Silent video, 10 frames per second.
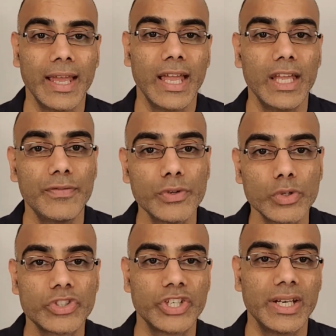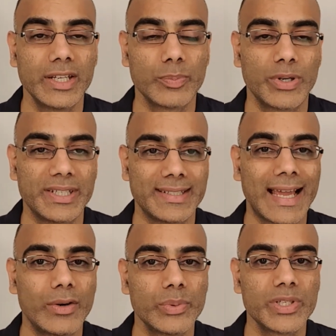If your chin is pointing
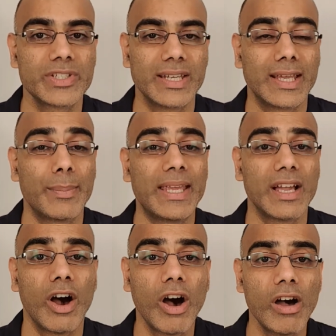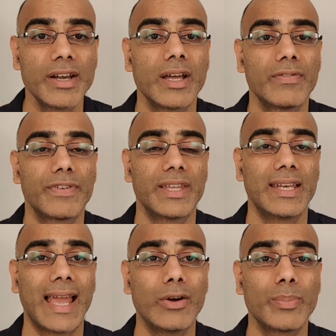downwards, it can make it harder for the
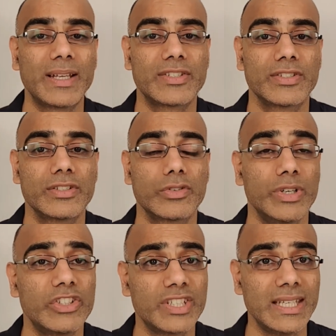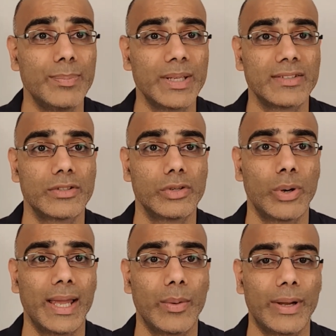inhaled medicine to reach deep into your
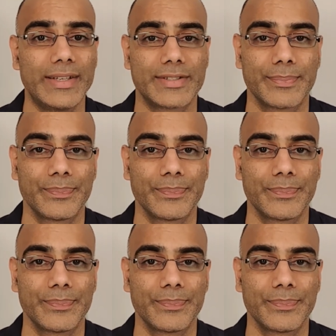airways.